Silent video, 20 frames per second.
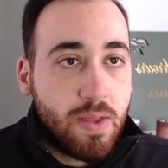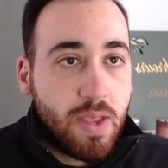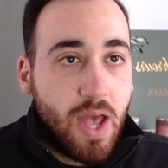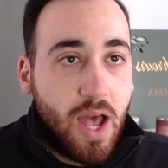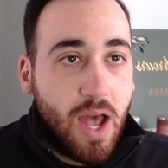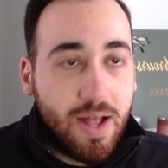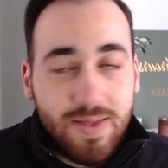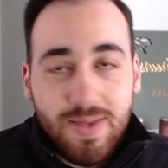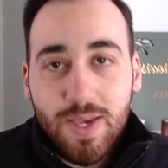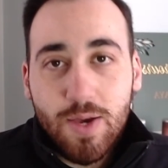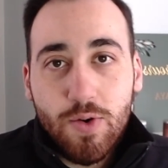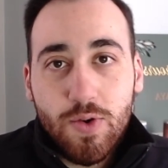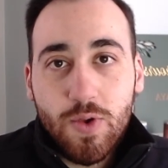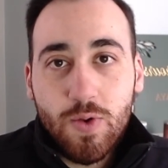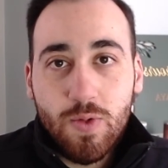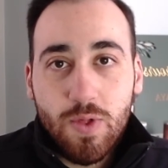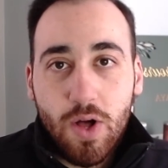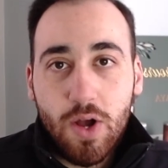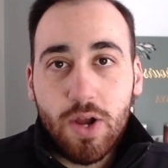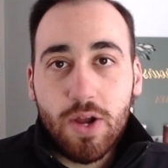until you
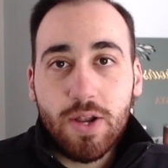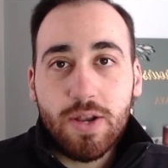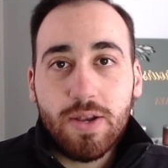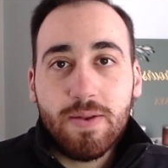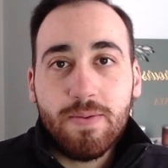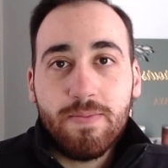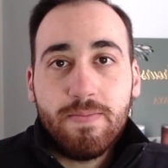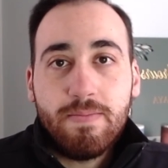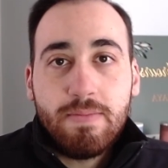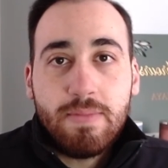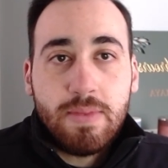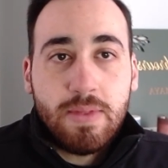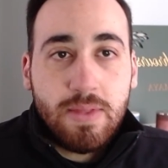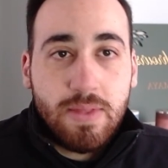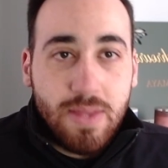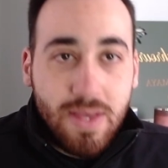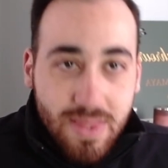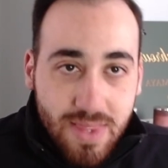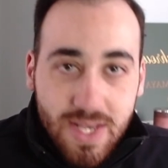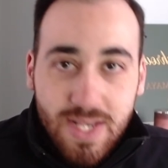learn
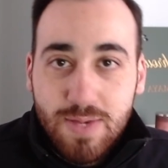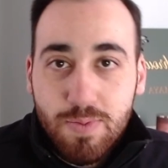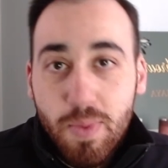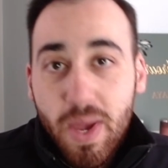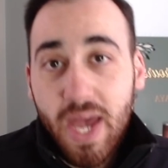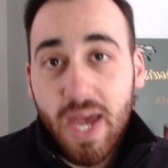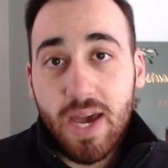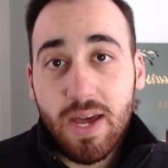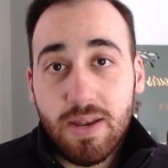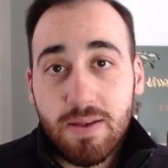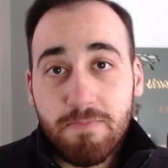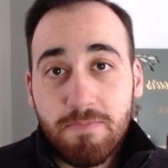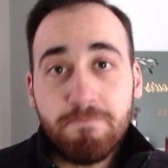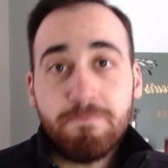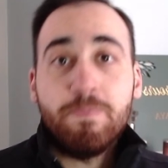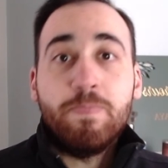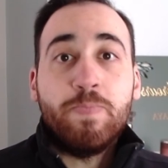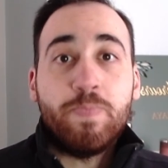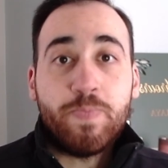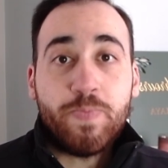that this man
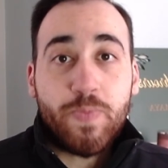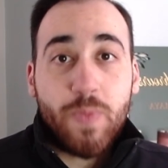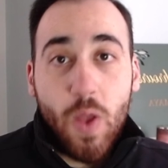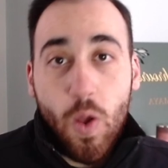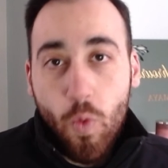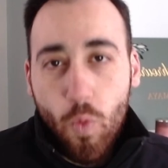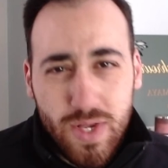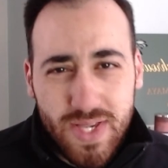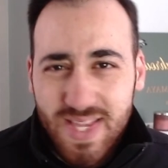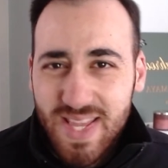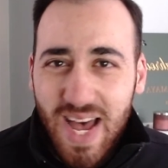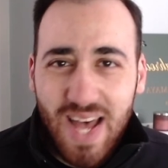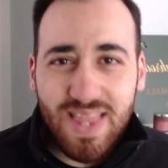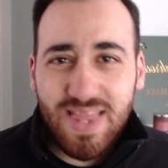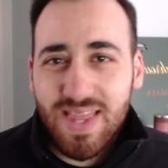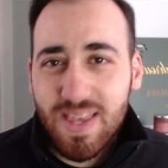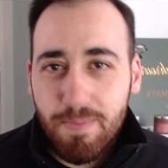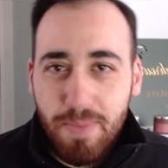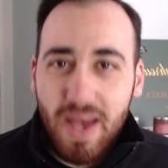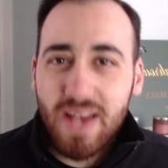was
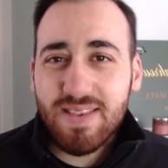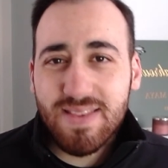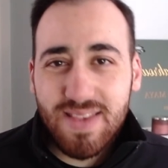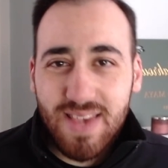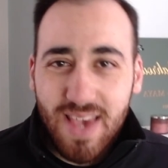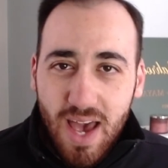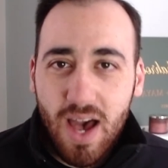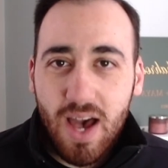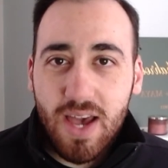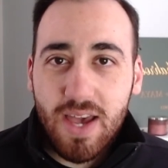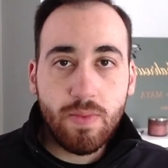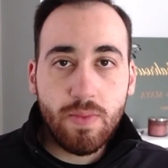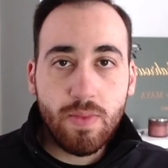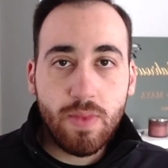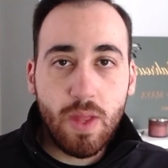not the best guy.